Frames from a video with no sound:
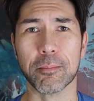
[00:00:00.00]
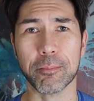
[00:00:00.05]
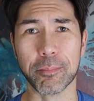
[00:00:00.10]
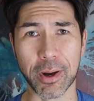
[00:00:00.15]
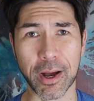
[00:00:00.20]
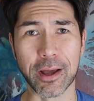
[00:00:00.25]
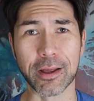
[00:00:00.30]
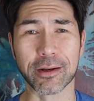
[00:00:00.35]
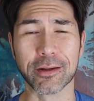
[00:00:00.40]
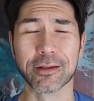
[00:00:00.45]

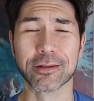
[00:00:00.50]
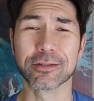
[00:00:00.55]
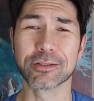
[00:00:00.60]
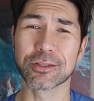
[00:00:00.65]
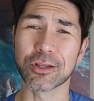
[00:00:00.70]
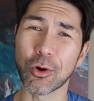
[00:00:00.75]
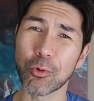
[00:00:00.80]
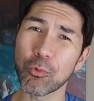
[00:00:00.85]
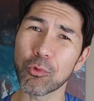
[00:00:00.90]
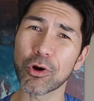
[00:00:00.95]
But
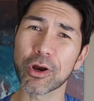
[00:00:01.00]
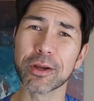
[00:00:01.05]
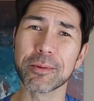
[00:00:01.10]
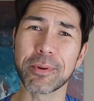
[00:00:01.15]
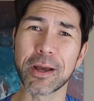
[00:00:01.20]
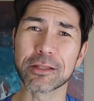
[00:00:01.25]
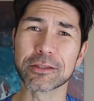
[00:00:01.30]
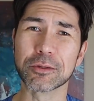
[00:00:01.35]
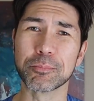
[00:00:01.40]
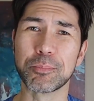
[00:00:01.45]
don't worry
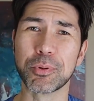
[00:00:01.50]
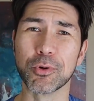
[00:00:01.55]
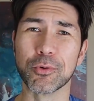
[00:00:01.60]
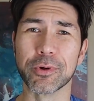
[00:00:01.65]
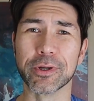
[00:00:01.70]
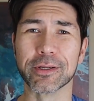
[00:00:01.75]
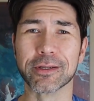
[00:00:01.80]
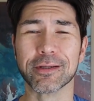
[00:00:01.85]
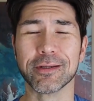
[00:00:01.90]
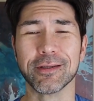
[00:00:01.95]
about the
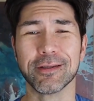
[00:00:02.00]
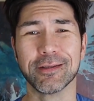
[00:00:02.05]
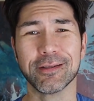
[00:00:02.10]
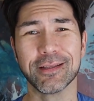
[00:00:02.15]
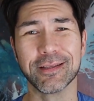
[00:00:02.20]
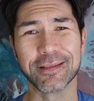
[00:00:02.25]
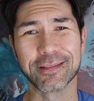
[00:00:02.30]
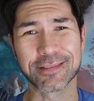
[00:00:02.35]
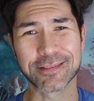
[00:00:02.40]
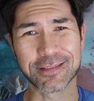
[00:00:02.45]
pooing.
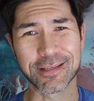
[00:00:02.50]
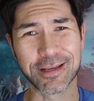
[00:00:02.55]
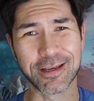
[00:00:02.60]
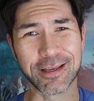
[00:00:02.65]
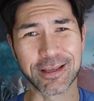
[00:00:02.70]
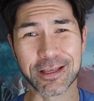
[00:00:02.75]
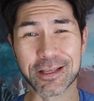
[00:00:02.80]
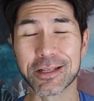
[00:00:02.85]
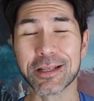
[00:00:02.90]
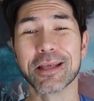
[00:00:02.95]
It's,
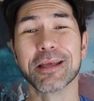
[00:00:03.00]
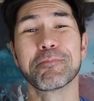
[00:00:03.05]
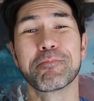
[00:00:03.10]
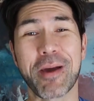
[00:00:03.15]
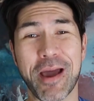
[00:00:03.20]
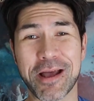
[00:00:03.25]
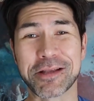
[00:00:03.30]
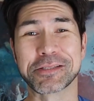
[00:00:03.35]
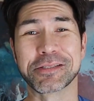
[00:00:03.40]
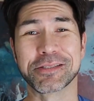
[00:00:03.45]
uh, it, it
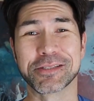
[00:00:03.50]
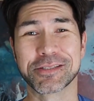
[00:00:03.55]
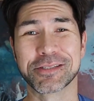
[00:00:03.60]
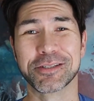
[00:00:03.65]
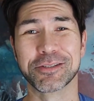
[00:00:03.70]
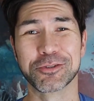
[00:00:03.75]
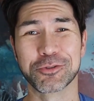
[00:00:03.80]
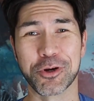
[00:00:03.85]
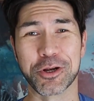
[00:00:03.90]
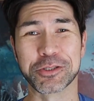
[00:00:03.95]

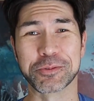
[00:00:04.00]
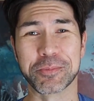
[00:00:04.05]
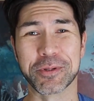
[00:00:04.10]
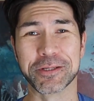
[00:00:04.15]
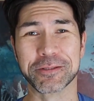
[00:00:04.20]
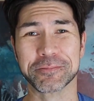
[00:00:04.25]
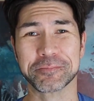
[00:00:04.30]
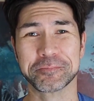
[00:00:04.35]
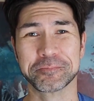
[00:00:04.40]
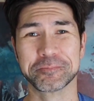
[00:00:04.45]
passes, trust
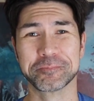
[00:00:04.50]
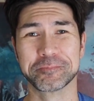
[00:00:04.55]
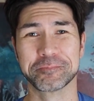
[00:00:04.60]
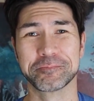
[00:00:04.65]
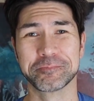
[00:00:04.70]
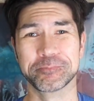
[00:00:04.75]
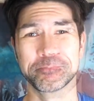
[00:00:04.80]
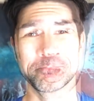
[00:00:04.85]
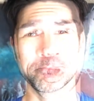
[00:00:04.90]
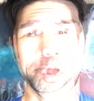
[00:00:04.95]
me.
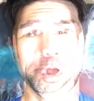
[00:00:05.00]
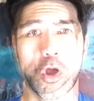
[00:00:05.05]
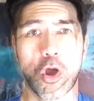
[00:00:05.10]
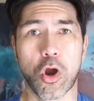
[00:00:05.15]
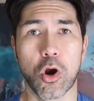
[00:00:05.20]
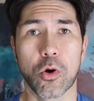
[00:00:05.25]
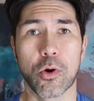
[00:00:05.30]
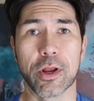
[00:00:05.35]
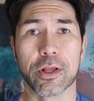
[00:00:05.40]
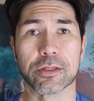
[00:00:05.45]

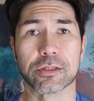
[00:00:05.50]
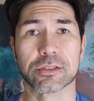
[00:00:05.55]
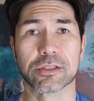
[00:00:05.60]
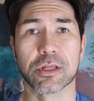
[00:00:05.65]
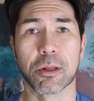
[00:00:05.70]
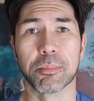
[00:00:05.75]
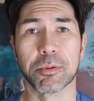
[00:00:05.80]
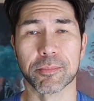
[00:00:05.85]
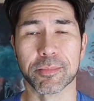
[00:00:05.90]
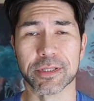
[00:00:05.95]
All right,
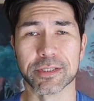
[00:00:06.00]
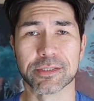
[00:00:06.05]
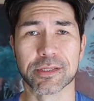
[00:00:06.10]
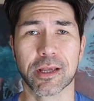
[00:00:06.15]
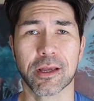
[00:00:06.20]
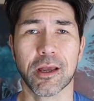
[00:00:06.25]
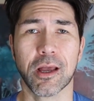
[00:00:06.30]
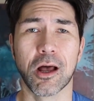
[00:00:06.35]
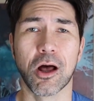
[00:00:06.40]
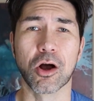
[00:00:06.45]
supplements.